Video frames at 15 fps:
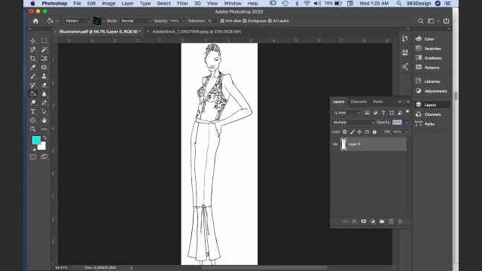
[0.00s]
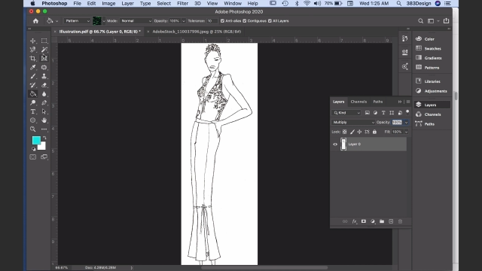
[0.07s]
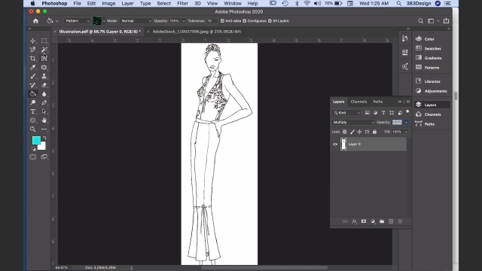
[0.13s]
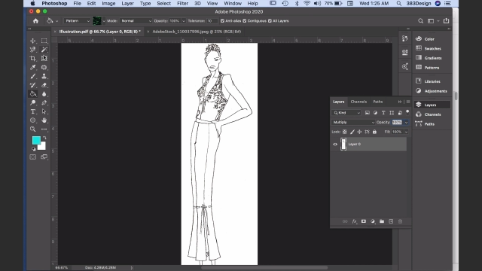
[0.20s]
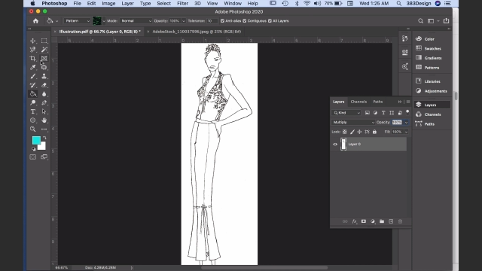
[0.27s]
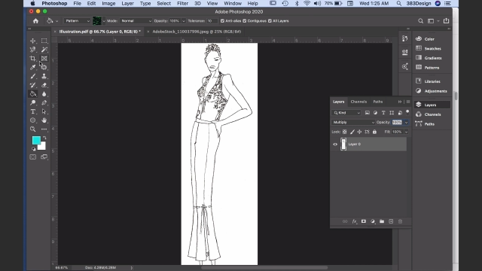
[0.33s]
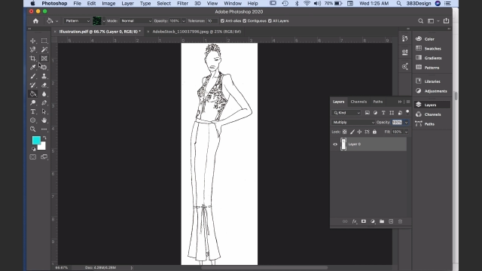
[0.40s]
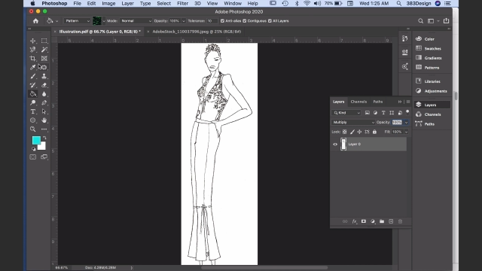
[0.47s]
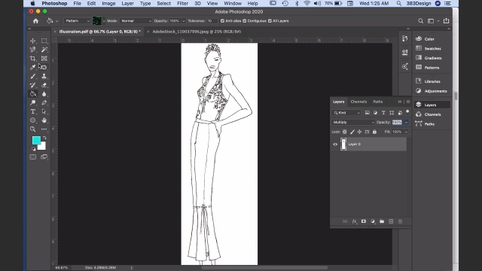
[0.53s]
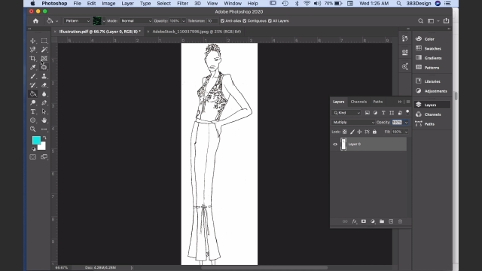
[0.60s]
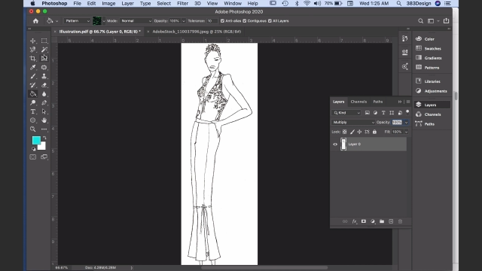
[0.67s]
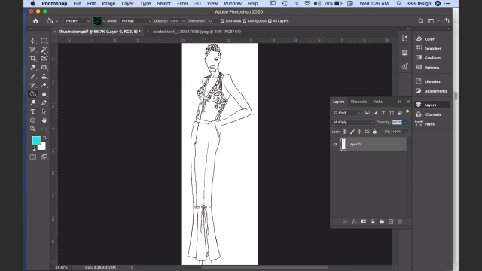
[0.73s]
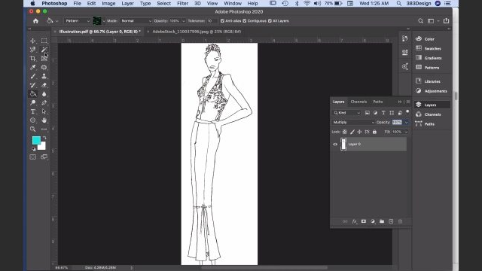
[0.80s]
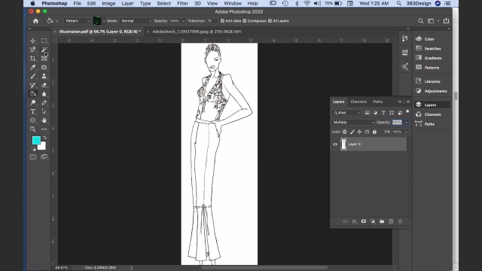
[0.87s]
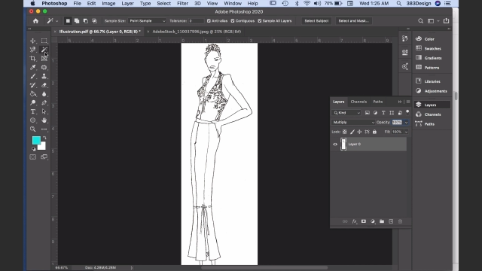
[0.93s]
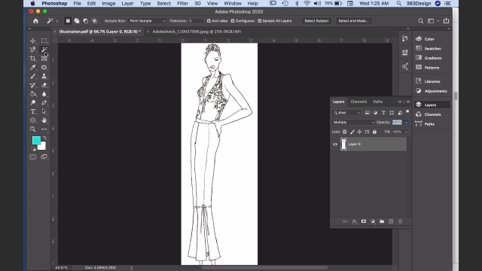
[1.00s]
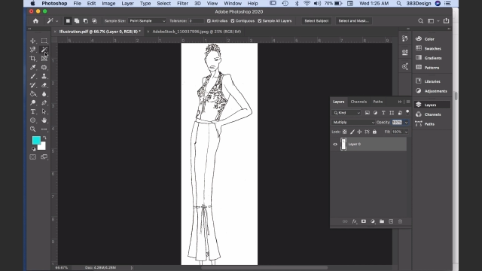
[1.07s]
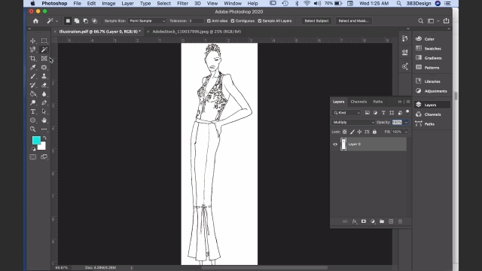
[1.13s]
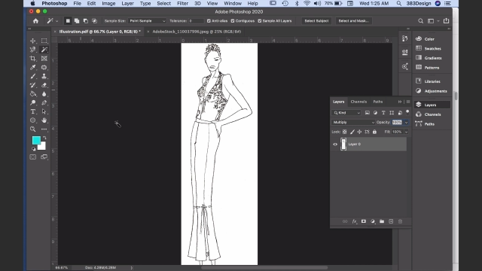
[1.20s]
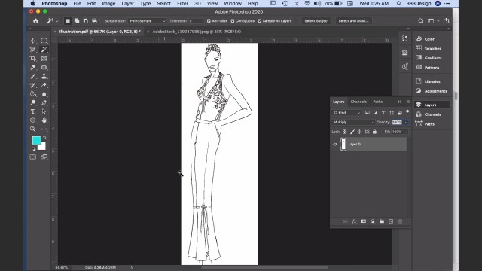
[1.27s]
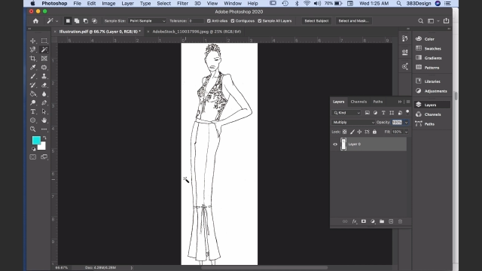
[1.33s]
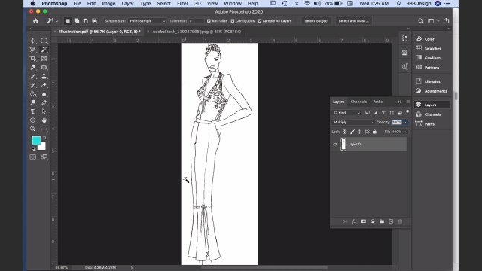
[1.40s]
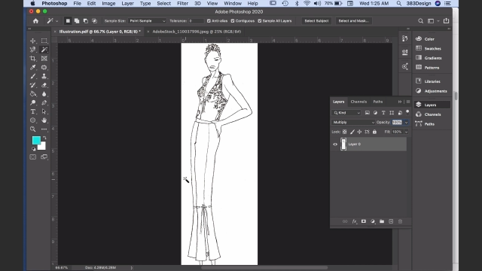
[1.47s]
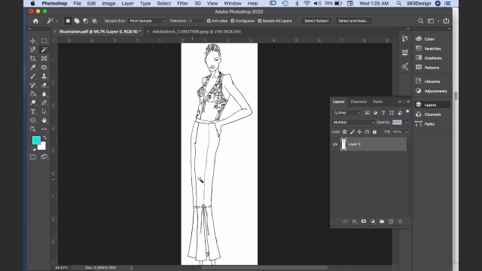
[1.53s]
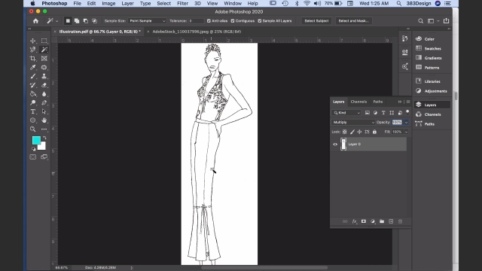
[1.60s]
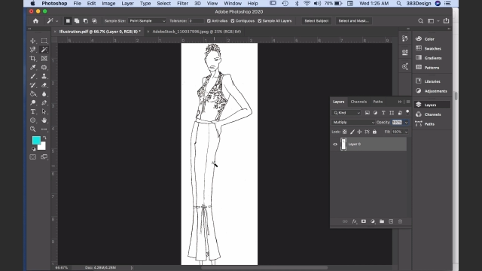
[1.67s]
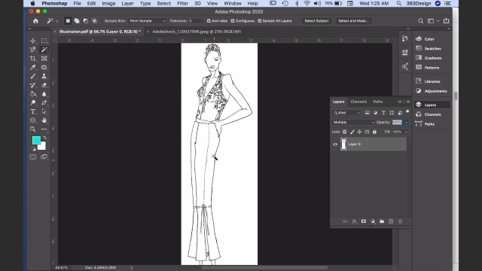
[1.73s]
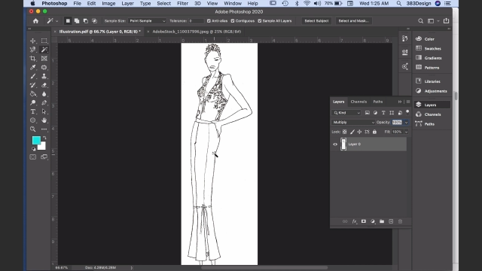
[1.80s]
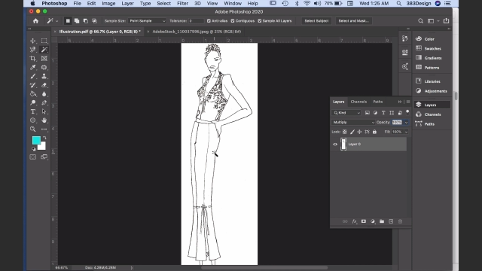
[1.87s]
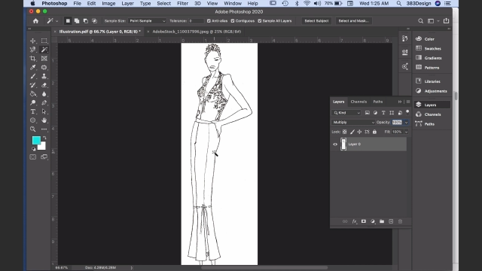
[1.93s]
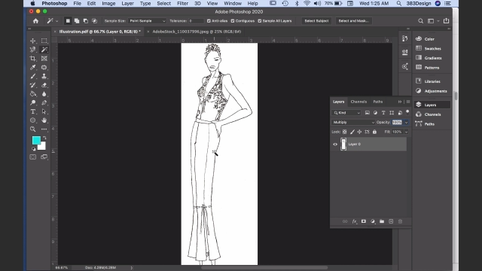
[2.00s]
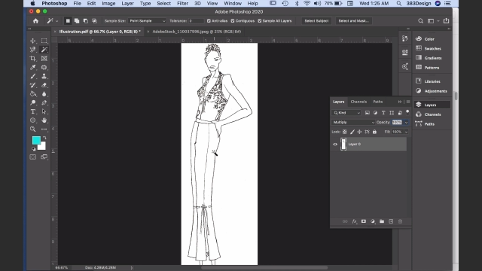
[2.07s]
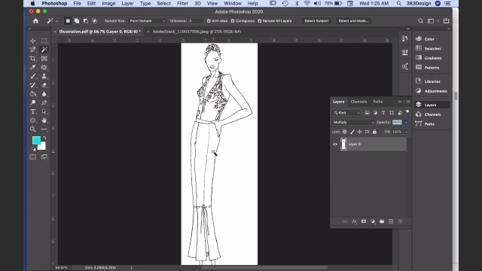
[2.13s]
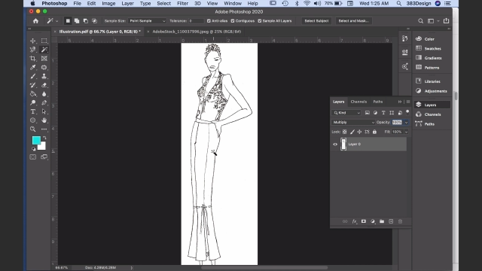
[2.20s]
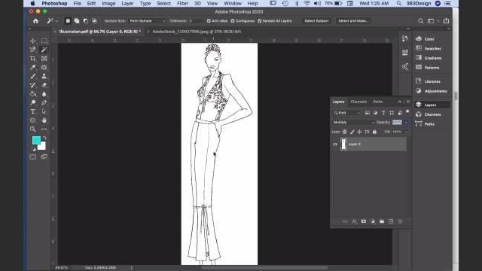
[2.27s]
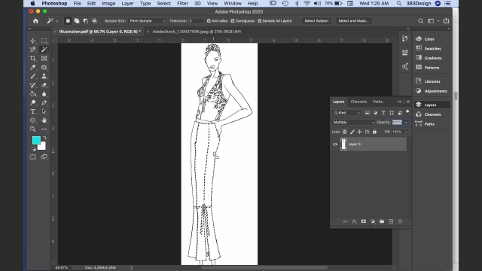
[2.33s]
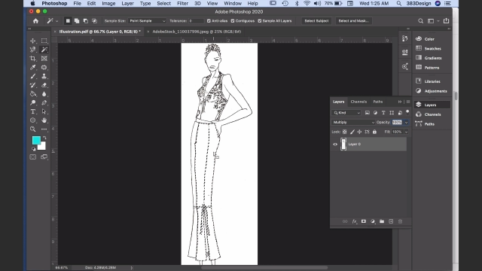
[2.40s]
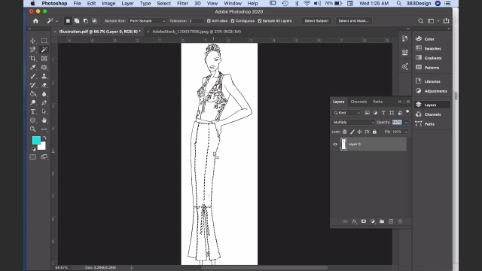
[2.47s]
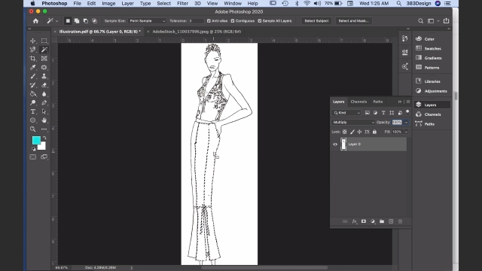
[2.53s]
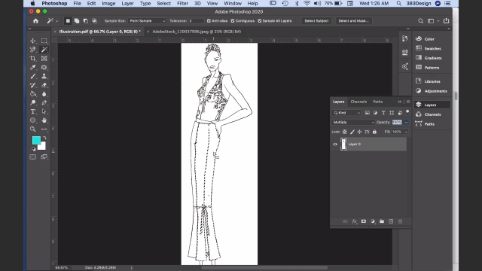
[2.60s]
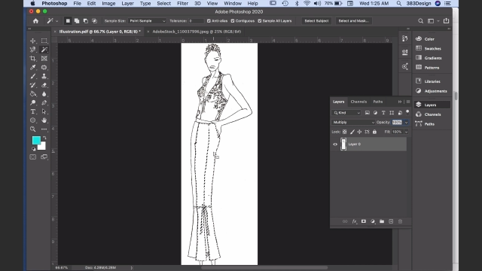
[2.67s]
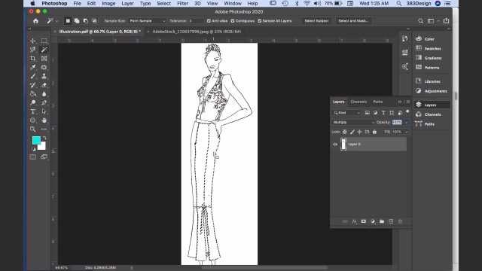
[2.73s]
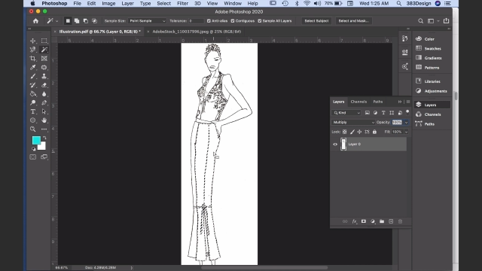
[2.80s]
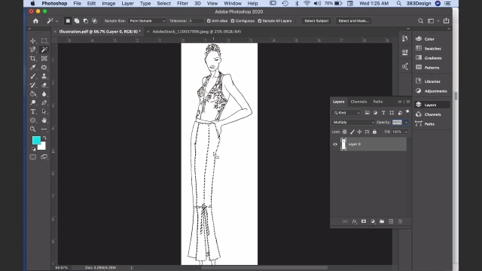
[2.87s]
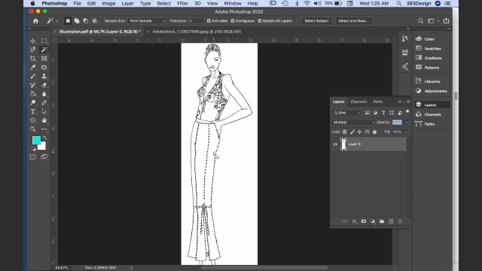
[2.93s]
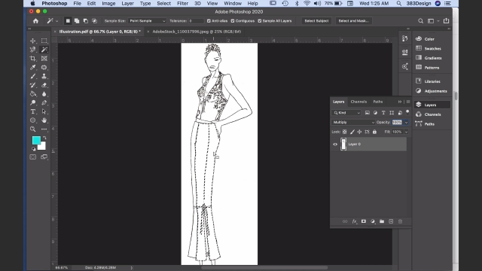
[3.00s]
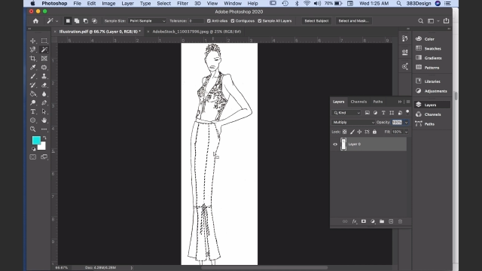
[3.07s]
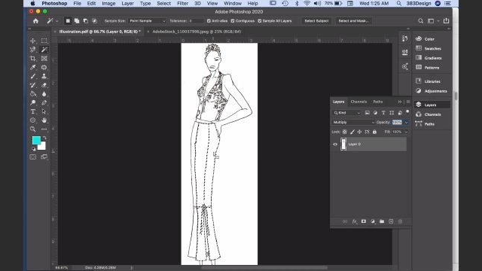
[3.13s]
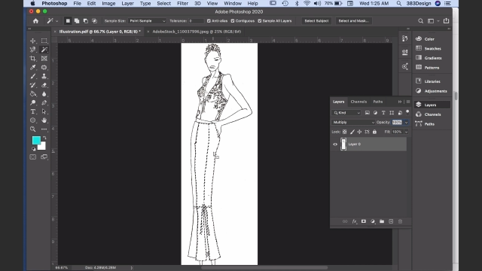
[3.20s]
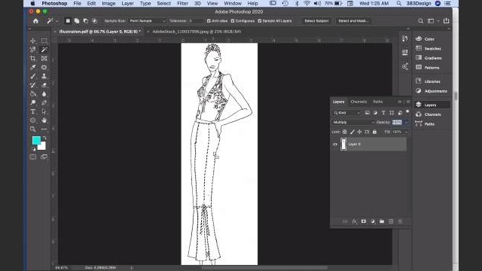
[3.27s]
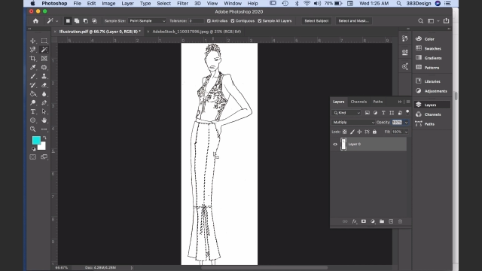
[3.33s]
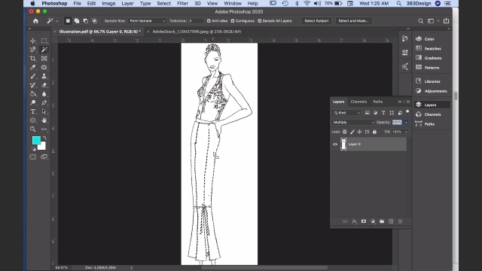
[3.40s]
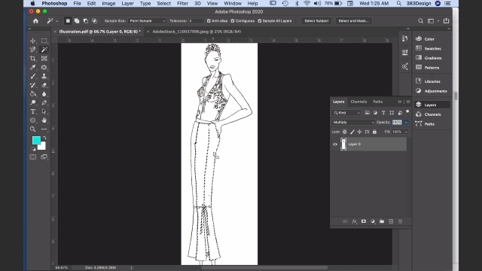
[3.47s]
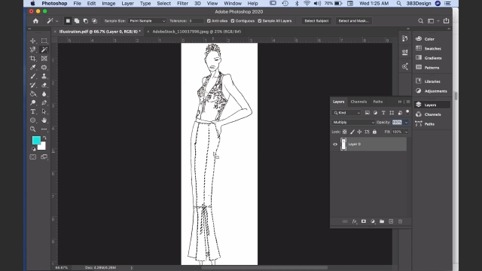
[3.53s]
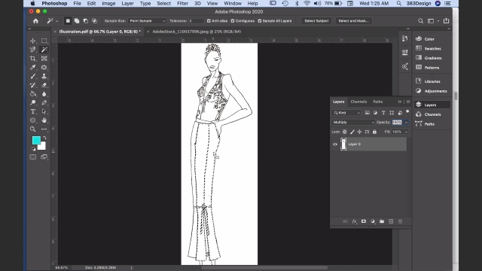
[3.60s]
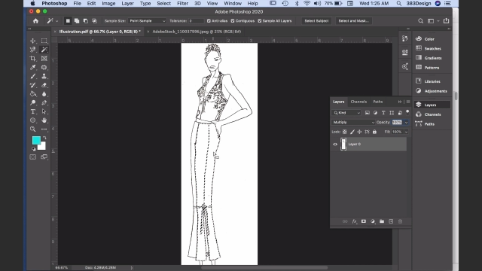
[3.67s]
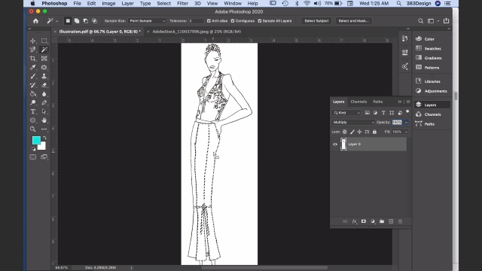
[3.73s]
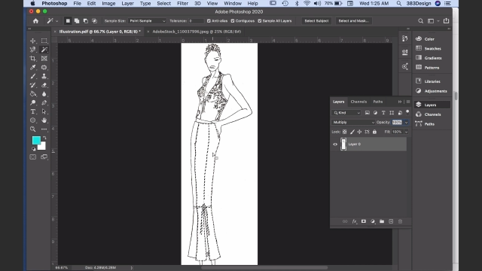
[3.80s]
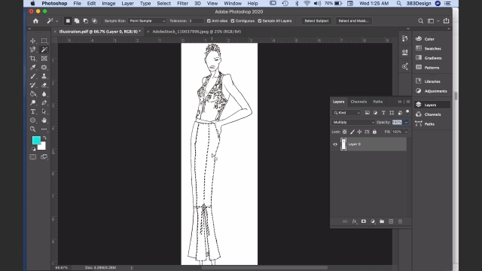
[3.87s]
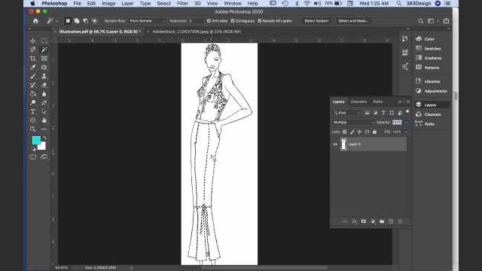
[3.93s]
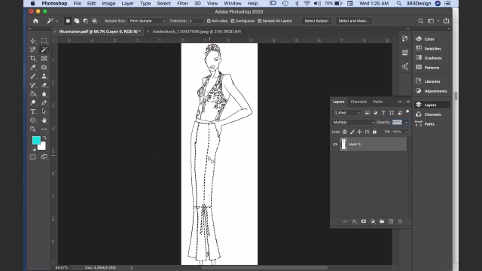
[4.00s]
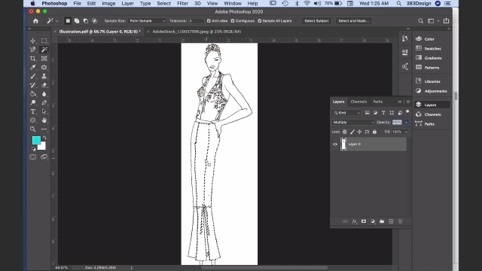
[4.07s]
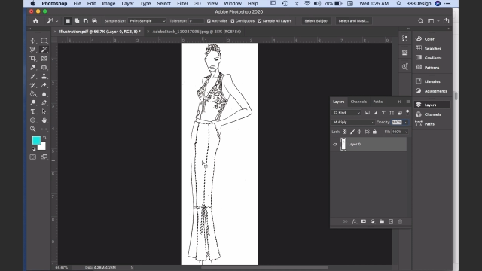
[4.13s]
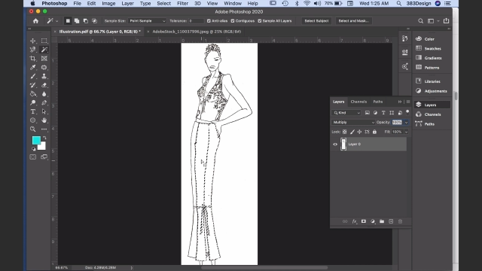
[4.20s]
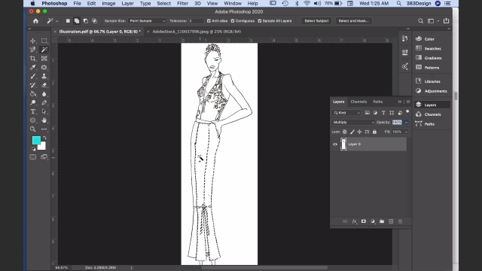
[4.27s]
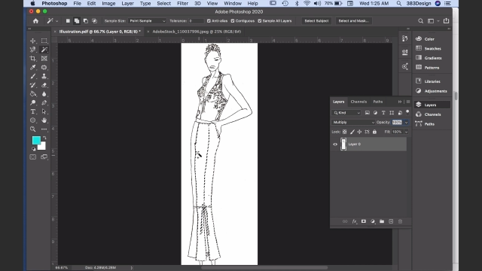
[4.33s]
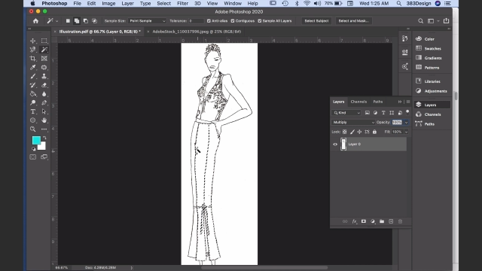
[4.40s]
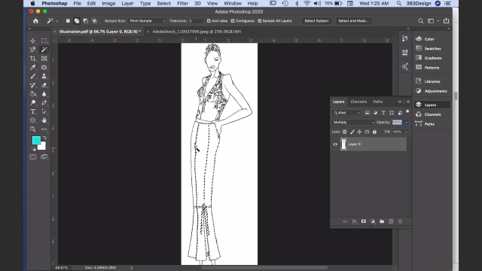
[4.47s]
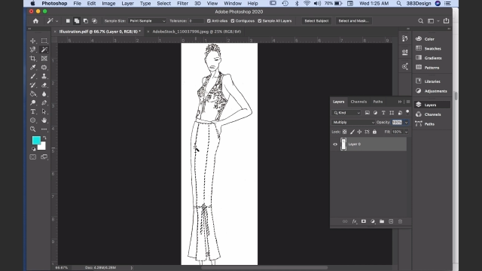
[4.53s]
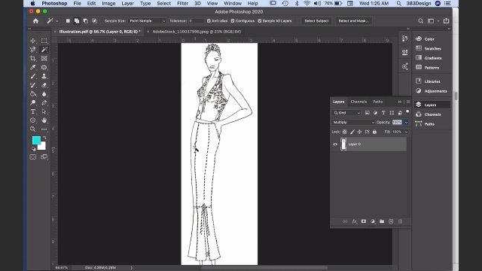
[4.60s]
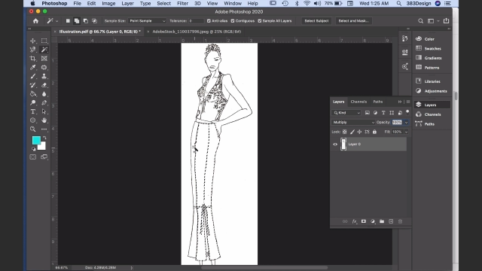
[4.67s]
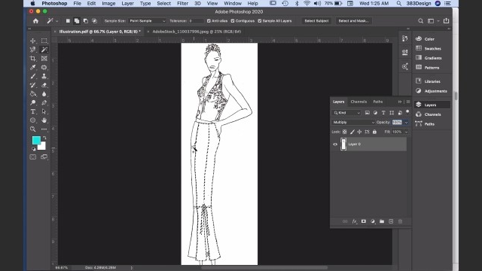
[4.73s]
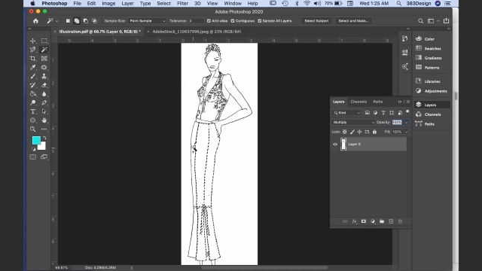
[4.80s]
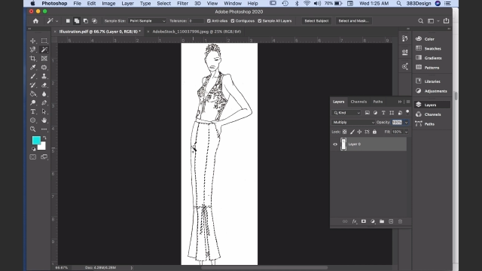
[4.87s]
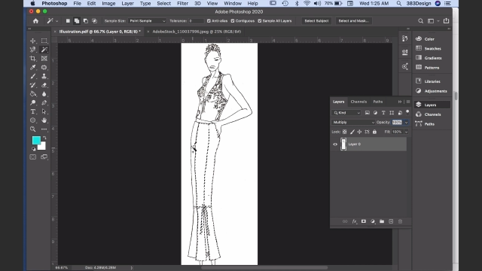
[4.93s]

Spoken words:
Nobody's mouth can be seen.